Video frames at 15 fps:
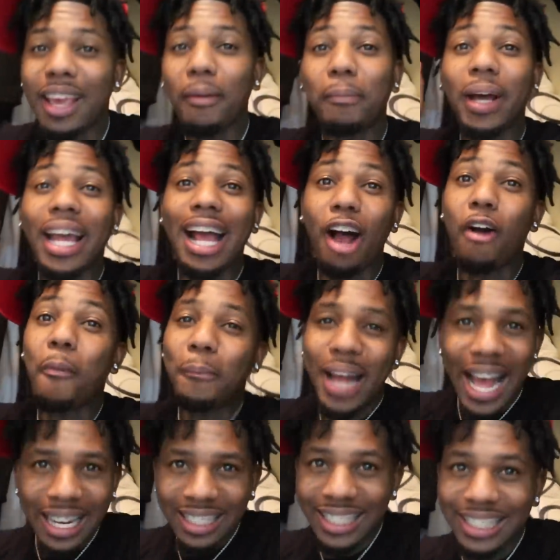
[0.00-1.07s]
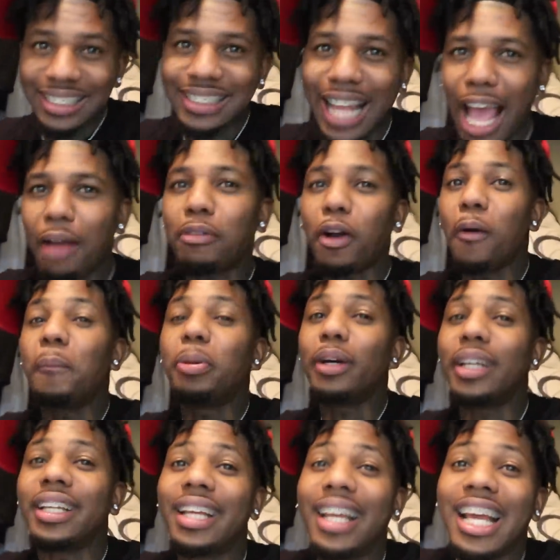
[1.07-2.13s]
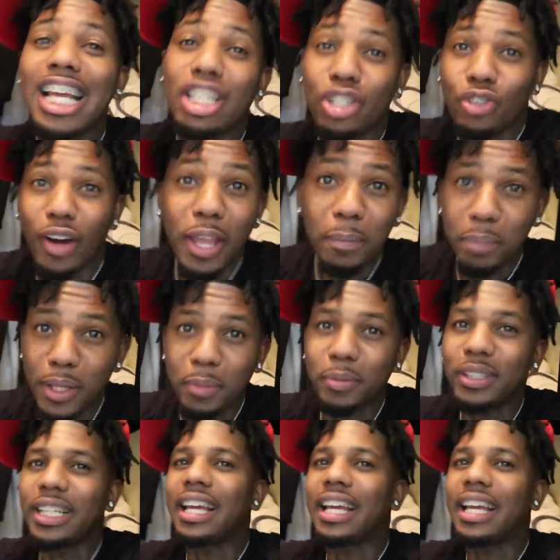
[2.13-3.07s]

But on my list, I'm gonna put straight people